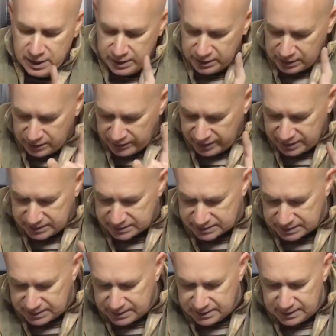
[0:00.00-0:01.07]
Now there's
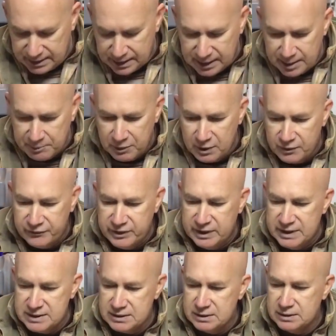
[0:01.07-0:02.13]
a couple of
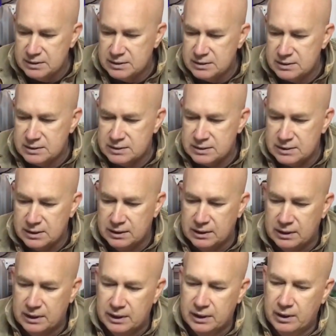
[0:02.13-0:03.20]
reasons
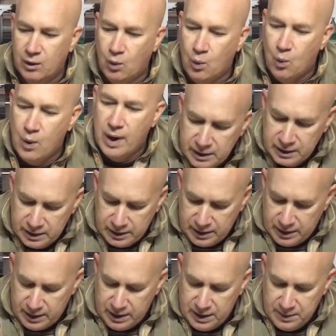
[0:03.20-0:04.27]
why you
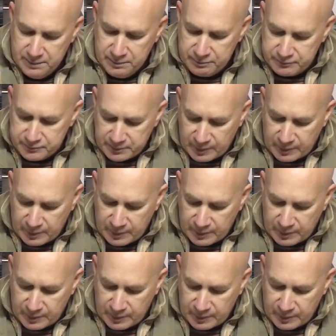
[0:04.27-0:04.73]
do that.